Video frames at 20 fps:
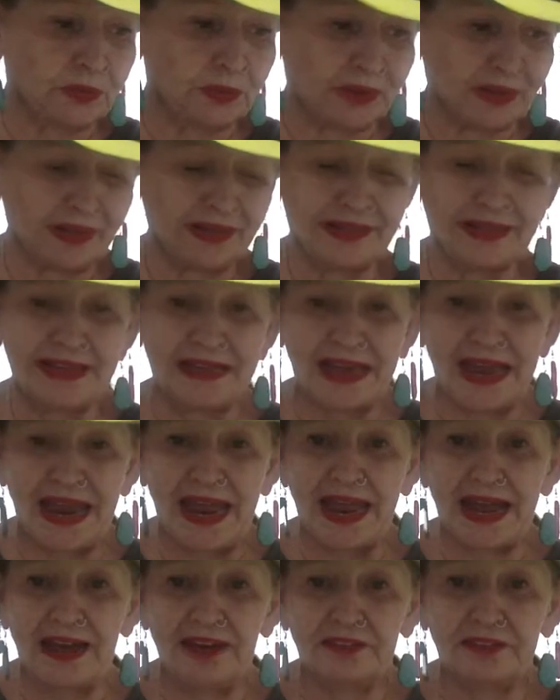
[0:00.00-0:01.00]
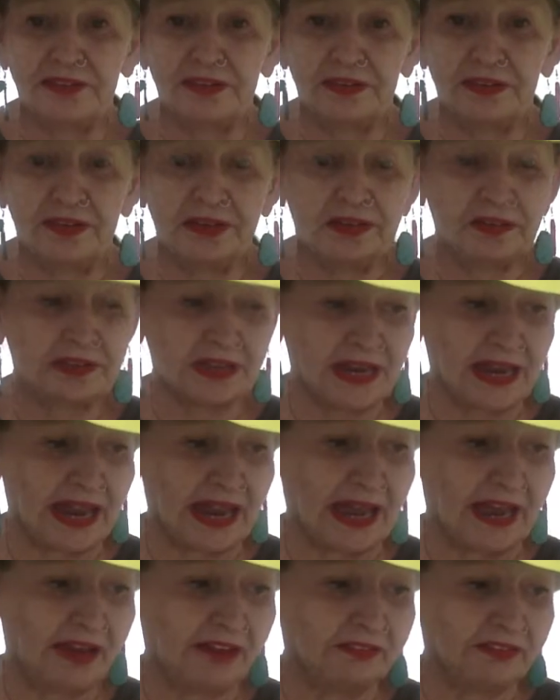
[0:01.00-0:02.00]
really have to
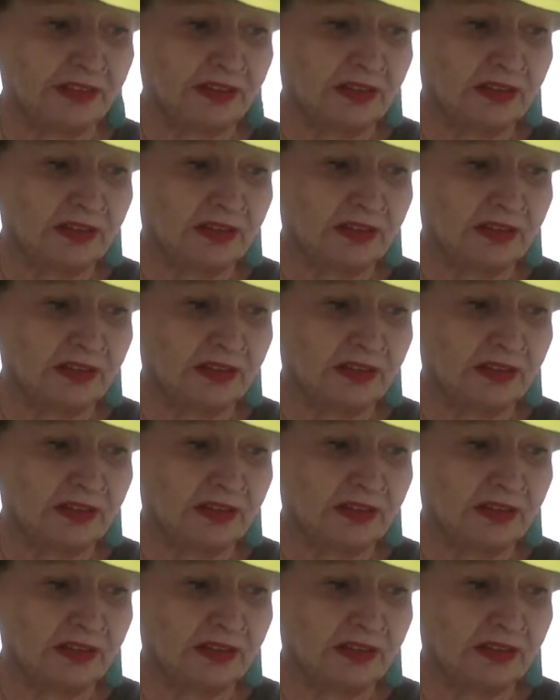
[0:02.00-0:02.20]
have